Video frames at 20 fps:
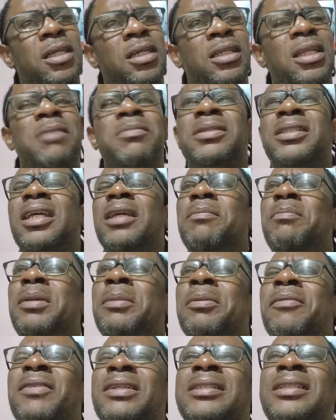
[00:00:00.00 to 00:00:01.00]
Them send
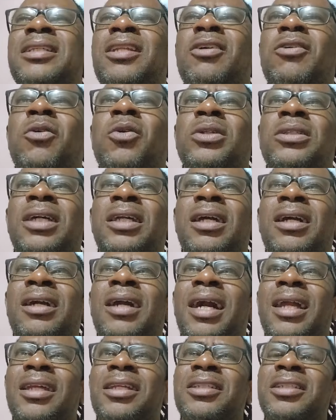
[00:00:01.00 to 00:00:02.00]
people to sit down out of your
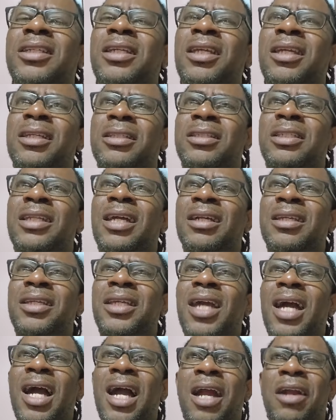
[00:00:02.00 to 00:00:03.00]
college gate in a
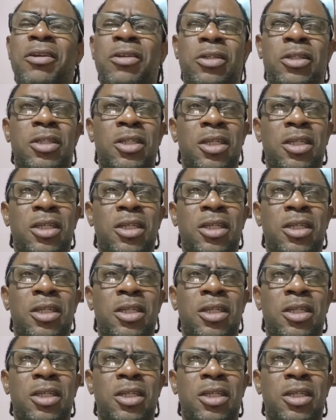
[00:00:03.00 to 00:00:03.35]
car.